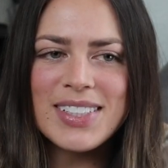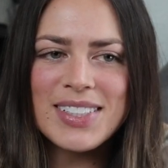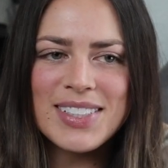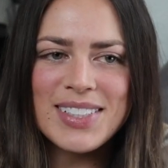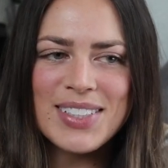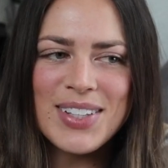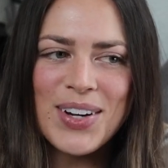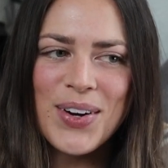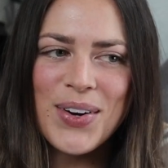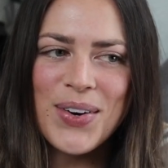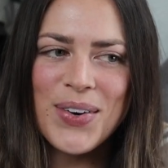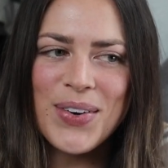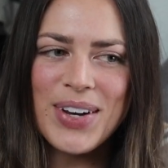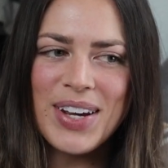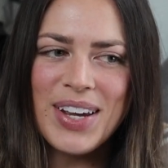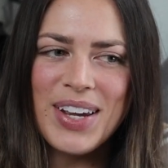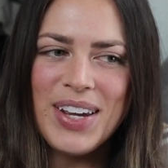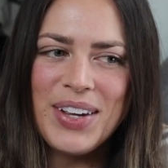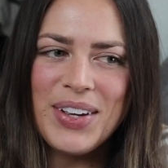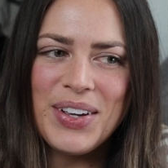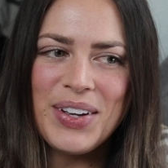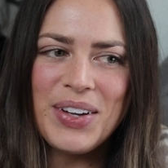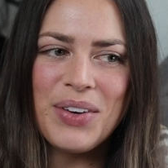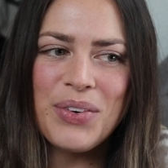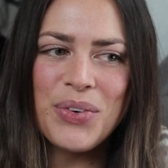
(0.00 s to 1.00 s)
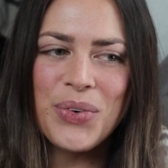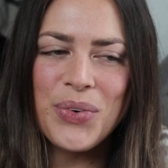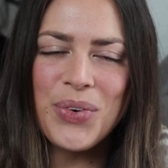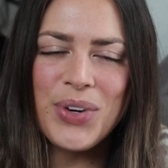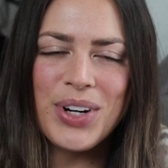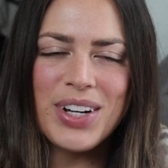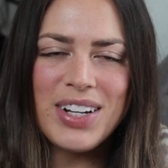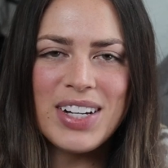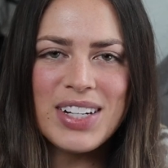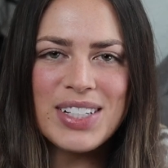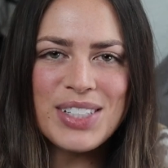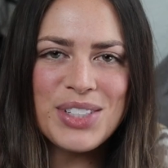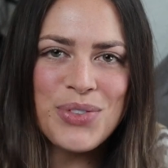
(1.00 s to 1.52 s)
so he
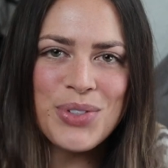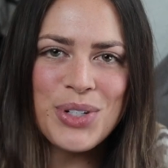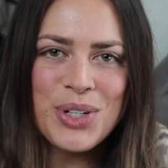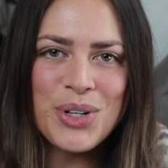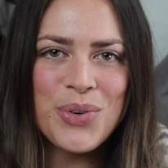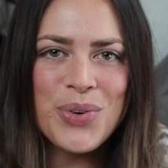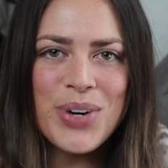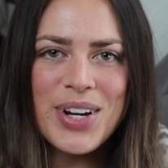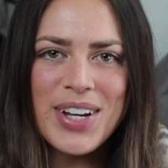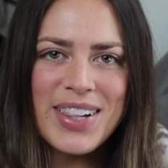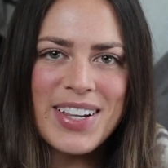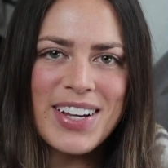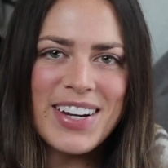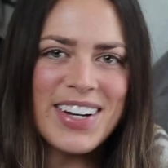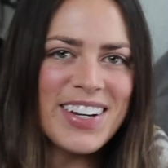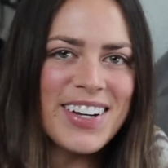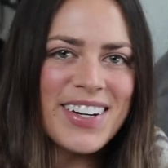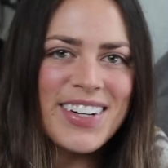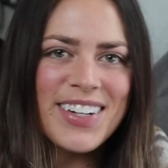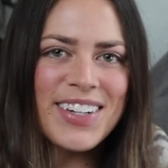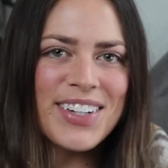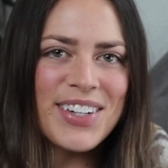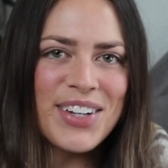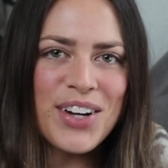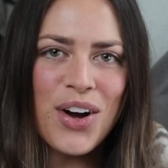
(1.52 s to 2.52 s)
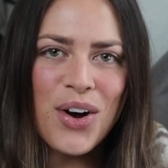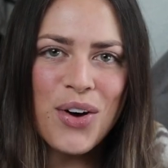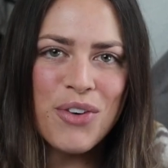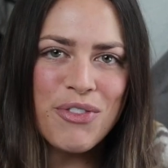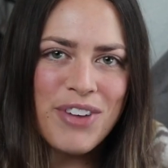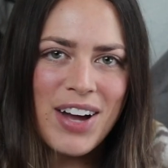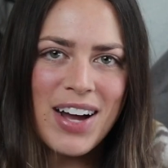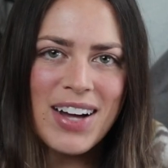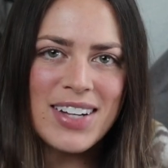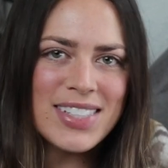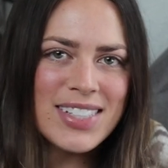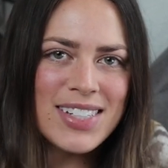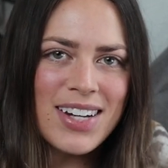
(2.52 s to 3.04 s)
realized real quick that he couldn't go
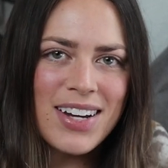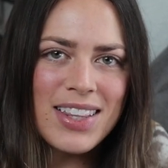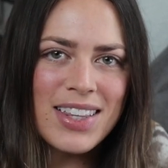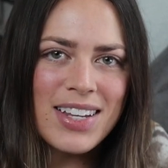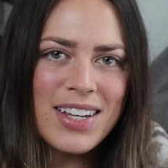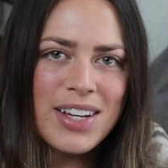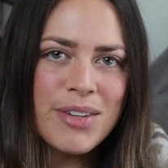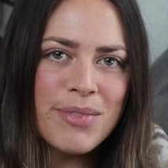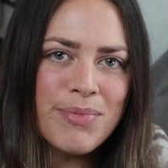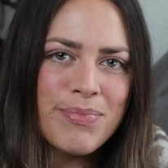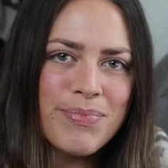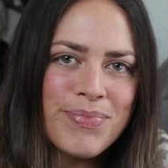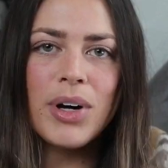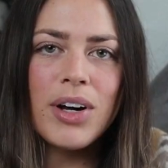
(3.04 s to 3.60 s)
fast on them.